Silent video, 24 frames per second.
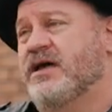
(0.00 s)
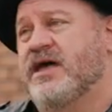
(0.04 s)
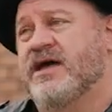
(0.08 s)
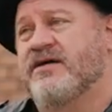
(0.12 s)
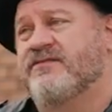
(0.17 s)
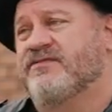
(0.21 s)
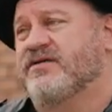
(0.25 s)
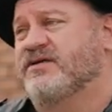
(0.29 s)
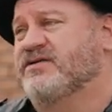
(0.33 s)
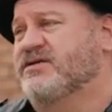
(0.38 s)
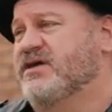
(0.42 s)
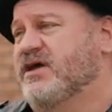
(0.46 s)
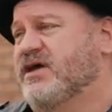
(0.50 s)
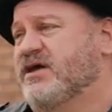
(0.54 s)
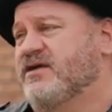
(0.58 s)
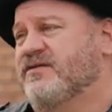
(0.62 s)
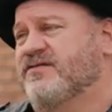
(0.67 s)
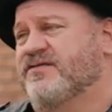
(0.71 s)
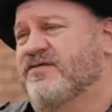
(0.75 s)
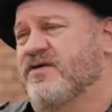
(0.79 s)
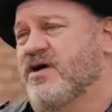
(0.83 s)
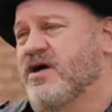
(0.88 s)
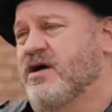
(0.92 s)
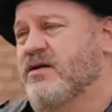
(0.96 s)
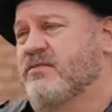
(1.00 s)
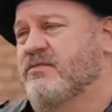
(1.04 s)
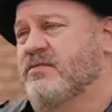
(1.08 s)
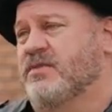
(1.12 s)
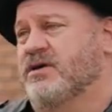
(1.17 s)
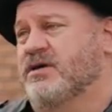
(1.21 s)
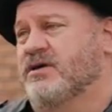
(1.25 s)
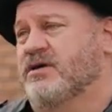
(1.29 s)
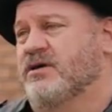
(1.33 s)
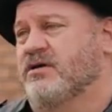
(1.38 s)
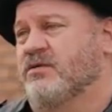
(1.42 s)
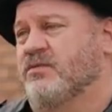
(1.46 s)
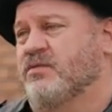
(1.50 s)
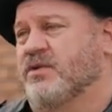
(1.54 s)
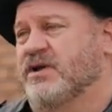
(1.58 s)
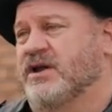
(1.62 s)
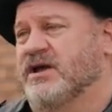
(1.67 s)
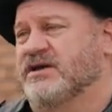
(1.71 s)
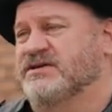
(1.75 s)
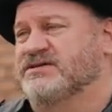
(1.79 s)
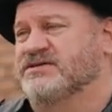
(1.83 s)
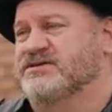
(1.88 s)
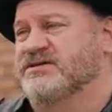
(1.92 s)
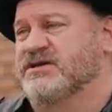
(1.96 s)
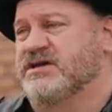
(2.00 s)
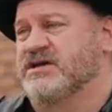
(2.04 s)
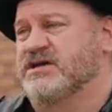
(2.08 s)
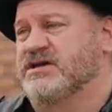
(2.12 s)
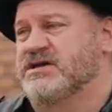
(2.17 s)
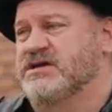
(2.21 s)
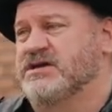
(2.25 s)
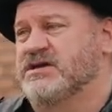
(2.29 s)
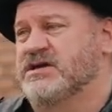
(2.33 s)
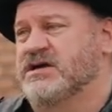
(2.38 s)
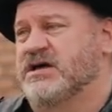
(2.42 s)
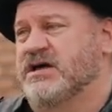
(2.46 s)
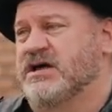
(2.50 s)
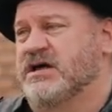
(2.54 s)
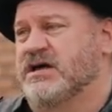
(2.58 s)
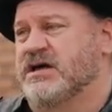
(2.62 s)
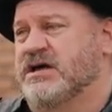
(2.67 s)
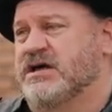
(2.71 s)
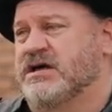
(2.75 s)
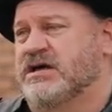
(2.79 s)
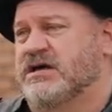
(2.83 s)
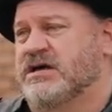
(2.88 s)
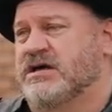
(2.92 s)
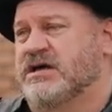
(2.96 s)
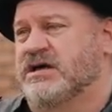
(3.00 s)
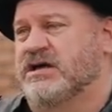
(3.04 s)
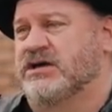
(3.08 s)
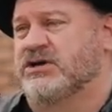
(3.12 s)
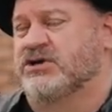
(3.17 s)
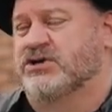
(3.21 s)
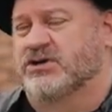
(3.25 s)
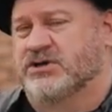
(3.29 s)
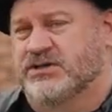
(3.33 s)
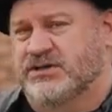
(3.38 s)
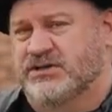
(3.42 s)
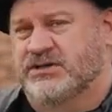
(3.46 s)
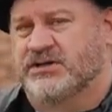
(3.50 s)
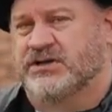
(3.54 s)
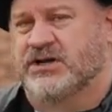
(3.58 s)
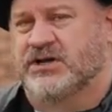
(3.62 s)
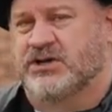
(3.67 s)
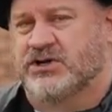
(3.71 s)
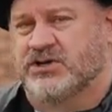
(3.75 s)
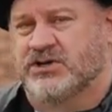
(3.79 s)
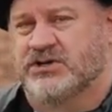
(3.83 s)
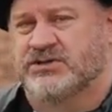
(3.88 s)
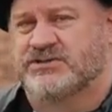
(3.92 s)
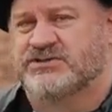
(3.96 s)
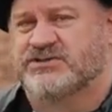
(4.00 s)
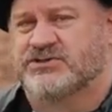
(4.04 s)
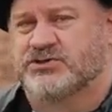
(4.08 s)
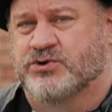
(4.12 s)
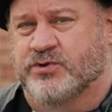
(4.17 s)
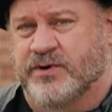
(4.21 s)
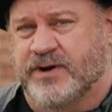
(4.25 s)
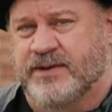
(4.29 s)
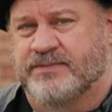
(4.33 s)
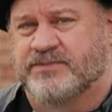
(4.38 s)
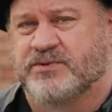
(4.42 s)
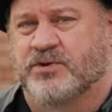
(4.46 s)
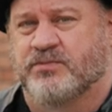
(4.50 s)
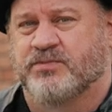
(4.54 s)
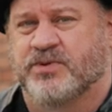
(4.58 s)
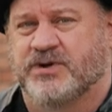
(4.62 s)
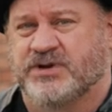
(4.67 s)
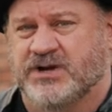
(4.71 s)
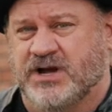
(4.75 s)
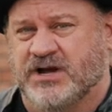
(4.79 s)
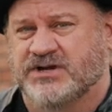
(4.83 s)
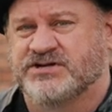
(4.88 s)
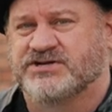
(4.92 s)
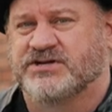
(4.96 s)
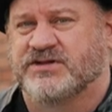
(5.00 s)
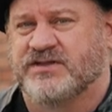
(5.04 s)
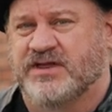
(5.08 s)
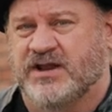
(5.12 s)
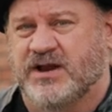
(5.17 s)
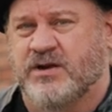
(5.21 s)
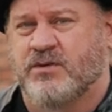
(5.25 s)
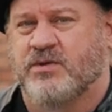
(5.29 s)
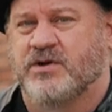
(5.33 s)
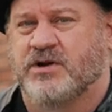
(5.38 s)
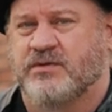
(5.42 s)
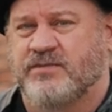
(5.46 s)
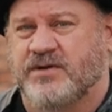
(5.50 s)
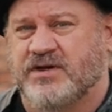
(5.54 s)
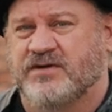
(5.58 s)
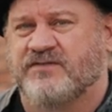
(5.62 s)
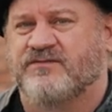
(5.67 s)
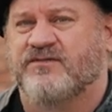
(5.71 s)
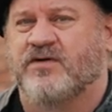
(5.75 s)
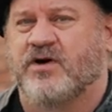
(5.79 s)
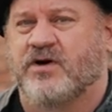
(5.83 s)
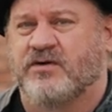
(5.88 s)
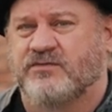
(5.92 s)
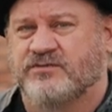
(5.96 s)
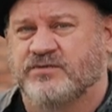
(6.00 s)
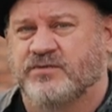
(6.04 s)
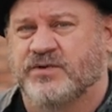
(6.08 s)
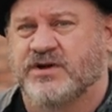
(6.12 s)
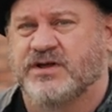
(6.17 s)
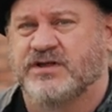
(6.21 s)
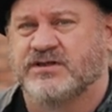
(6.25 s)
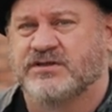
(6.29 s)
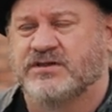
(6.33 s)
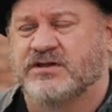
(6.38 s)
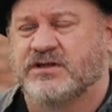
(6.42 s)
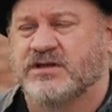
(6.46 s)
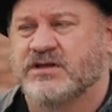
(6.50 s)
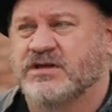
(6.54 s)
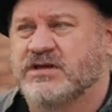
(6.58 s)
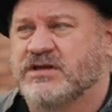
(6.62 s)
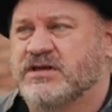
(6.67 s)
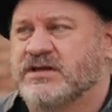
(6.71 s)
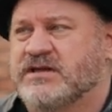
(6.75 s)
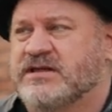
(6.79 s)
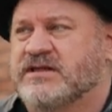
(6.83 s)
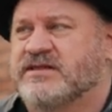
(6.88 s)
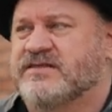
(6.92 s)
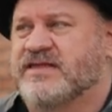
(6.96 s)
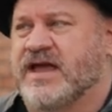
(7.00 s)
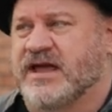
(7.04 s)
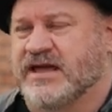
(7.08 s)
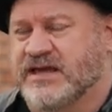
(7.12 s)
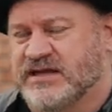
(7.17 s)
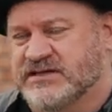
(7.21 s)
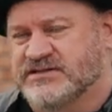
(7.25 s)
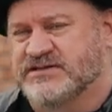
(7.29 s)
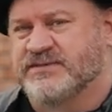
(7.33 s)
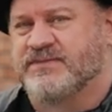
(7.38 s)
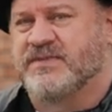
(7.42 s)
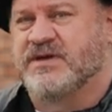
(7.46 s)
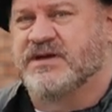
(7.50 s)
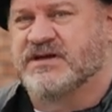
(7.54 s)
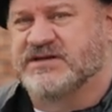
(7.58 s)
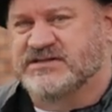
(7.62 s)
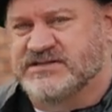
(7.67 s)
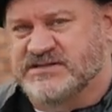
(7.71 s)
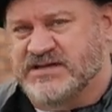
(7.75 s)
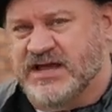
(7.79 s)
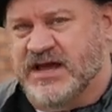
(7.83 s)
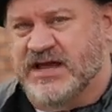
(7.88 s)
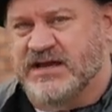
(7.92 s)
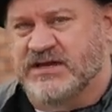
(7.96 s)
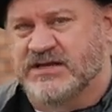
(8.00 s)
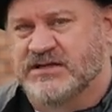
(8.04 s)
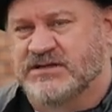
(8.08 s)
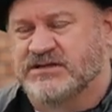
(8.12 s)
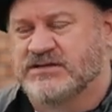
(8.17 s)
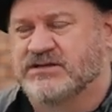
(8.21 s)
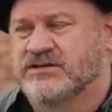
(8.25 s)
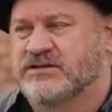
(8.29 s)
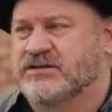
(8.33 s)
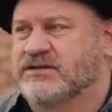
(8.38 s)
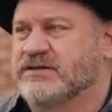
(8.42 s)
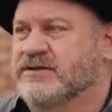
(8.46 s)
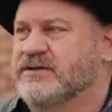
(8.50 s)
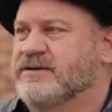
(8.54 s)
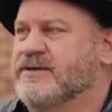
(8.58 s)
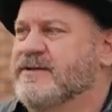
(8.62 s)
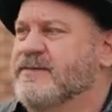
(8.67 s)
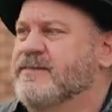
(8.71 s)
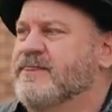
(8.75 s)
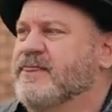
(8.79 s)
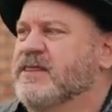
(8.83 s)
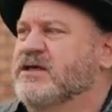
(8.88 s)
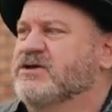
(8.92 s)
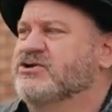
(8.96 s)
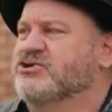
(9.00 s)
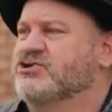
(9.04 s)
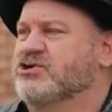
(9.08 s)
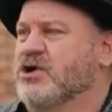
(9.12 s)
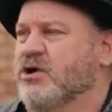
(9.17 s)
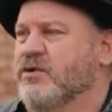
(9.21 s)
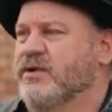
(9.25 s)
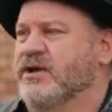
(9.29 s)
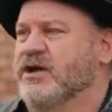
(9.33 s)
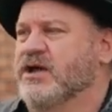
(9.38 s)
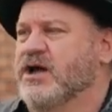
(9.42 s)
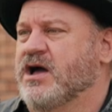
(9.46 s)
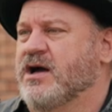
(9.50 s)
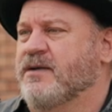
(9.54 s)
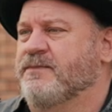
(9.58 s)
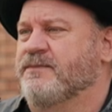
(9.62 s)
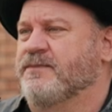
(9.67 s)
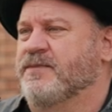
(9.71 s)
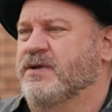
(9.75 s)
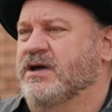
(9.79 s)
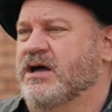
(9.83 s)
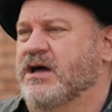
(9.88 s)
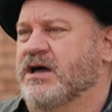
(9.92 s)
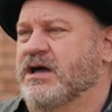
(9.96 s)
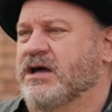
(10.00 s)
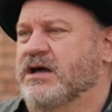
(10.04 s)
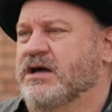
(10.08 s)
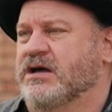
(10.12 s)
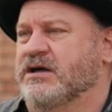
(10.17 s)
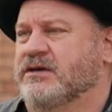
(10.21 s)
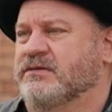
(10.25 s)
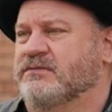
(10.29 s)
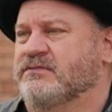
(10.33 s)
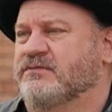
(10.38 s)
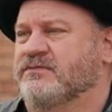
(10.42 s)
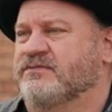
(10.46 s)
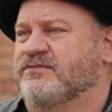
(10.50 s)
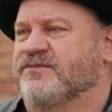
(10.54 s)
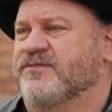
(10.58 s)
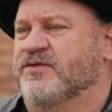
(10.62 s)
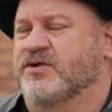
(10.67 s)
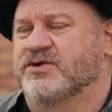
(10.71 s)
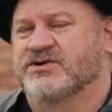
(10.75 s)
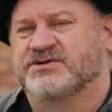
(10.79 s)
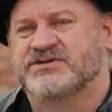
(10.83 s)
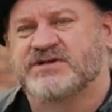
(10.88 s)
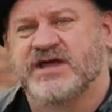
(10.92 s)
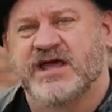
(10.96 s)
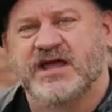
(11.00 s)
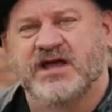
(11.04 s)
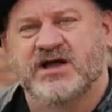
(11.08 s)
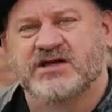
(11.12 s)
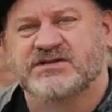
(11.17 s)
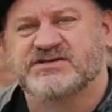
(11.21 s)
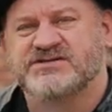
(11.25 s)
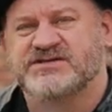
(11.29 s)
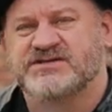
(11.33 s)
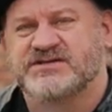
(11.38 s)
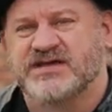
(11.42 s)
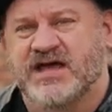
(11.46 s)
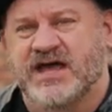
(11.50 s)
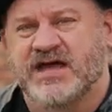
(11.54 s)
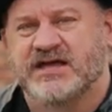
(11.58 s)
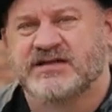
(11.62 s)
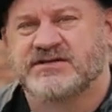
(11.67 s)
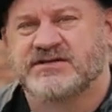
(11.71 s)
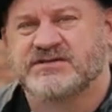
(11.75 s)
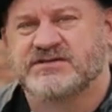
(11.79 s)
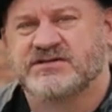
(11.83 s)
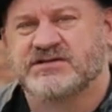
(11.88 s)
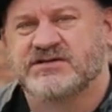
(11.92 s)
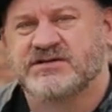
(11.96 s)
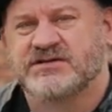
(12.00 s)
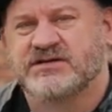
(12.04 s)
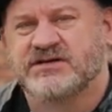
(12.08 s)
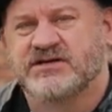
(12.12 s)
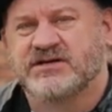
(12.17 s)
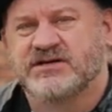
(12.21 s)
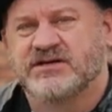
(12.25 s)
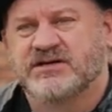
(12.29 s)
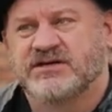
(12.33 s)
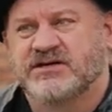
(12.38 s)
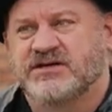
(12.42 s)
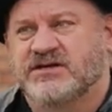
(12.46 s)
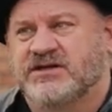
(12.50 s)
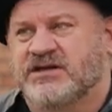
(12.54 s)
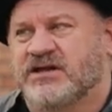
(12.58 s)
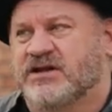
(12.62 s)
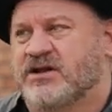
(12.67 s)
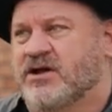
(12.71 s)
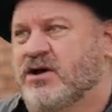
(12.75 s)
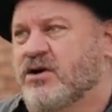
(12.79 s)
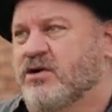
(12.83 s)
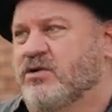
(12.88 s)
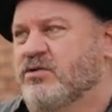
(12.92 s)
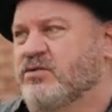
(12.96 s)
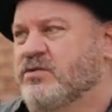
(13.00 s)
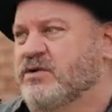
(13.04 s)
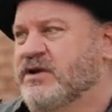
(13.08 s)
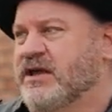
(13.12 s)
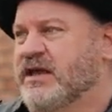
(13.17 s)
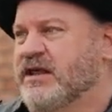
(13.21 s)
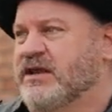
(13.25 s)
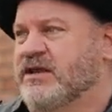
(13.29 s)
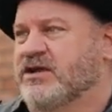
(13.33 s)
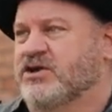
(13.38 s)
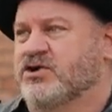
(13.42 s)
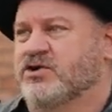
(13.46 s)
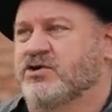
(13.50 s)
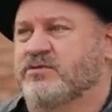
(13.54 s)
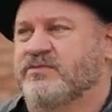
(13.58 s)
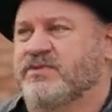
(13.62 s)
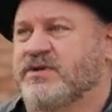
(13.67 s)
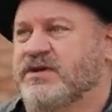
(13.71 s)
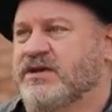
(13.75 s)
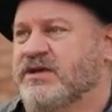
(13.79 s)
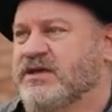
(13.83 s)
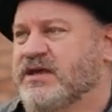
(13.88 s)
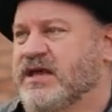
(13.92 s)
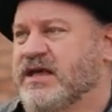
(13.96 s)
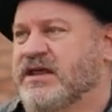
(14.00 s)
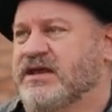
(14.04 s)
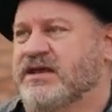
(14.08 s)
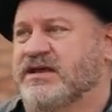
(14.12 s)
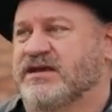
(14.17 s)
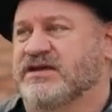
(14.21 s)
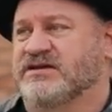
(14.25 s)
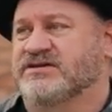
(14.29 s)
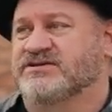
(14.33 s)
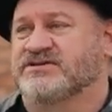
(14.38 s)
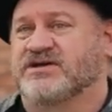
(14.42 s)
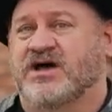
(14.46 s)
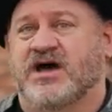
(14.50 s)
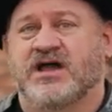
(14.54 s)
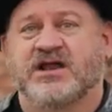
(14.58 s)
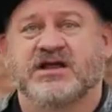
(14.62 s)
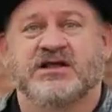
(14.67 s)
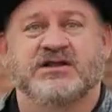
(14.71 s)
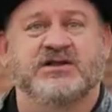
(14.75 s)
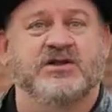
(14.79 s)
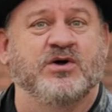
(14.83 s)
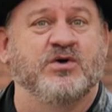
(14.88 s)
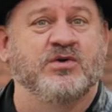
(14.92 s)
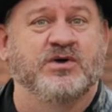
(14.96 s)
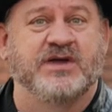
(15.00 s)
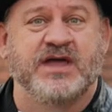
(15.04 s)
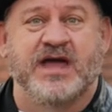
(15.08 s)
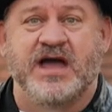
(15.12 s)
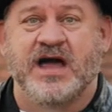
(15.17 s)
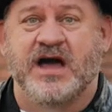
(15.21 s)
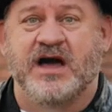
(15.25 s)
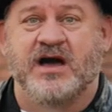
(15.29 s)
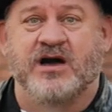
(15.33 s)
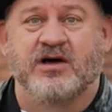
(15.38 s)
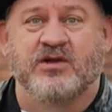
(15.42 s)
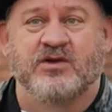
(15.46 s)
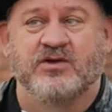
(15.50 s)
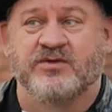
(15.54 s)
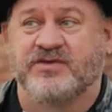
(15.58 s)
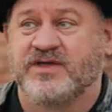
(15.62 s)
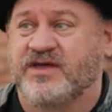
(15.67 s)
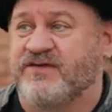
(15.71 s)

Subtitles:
Everything from... When I see a good script or production that I want to be involved with, that gets me excited. Showing up first day on set, you know, and it could be at an exotic locale or